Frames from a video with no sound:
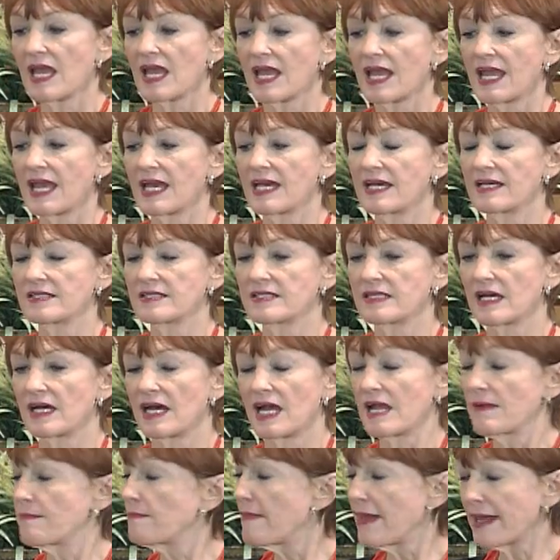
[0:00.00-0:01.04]
And
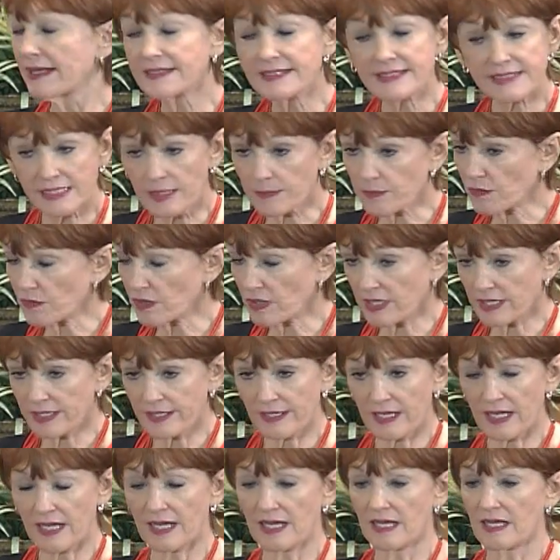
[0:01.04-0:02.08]
I met someone.
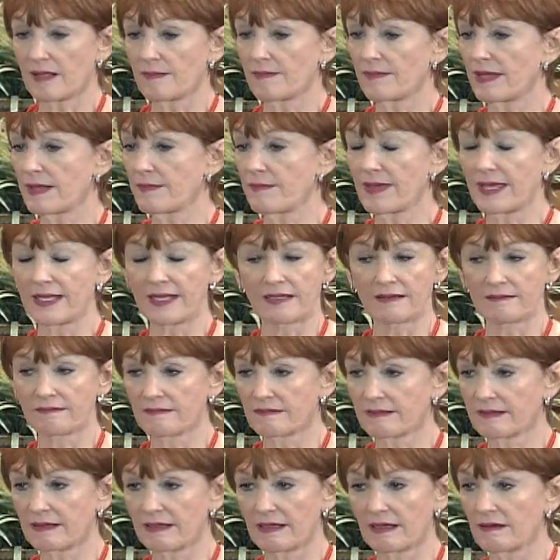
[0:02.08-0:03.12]
Um, I met a,
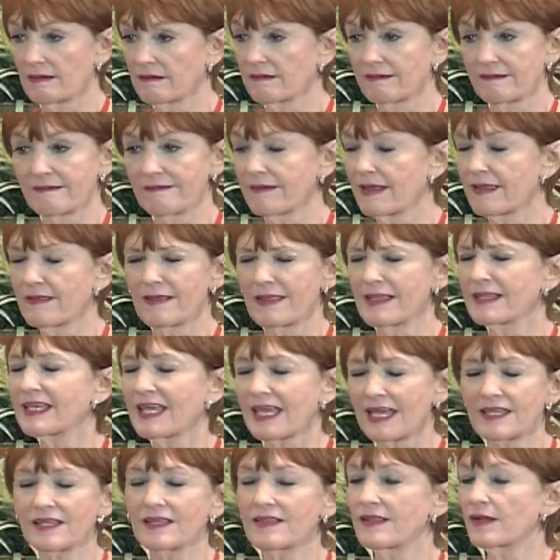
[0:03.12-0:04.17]
uh, in
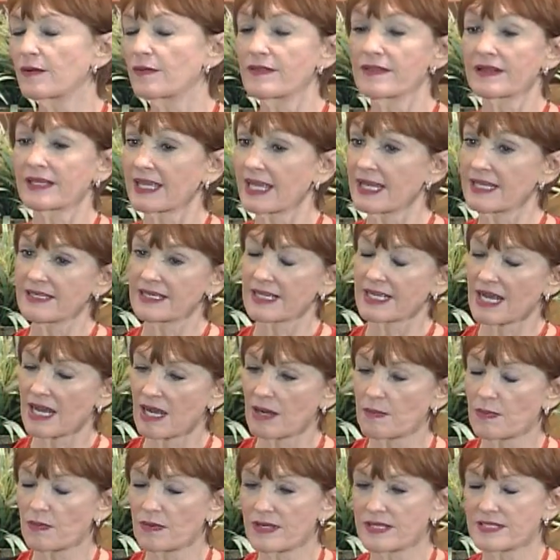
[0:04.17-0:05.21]
Kenya. There were the Kenya
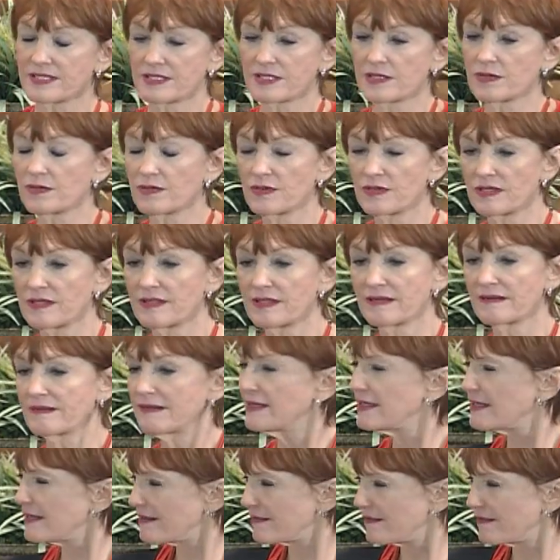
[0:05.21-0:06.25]
cowboys who were the
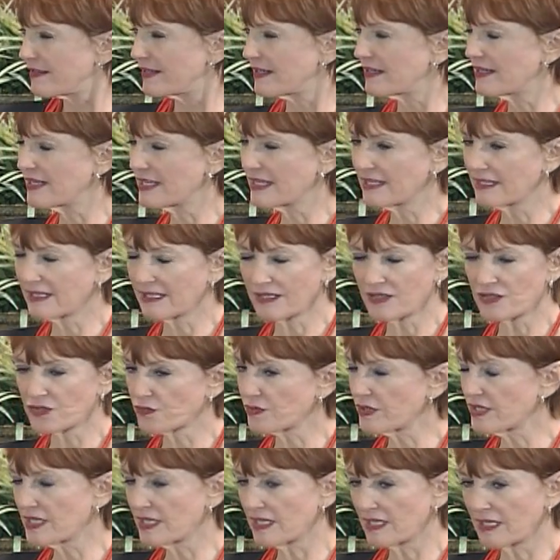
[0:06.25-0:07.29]
very
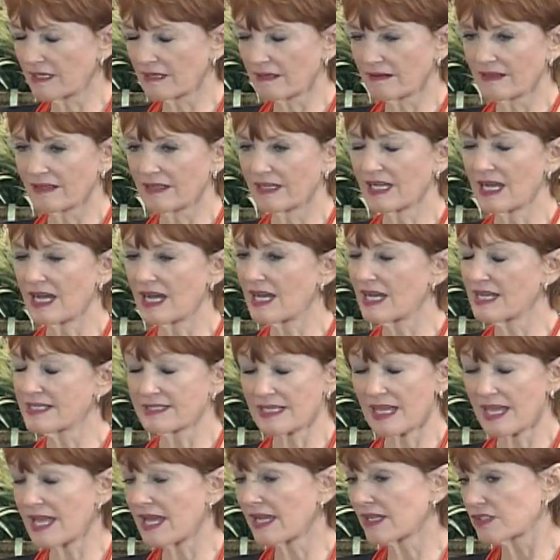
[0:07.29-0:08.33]
intriguing mm. guys.
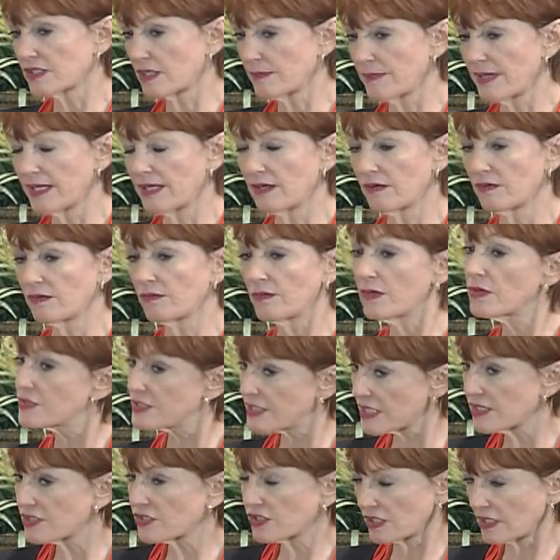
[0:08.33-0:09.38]
I actually met a
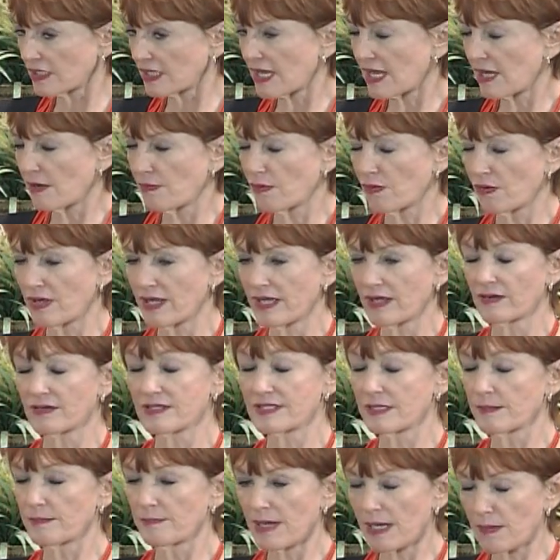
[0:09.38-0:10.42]
Rhodesian cowboy or a
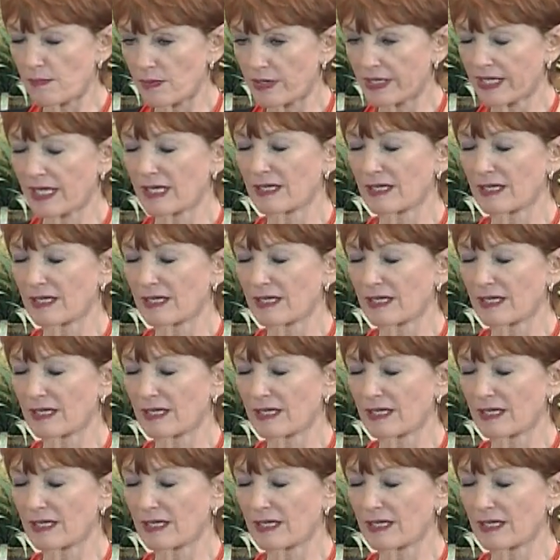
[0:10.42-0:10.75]
Zimbabwe,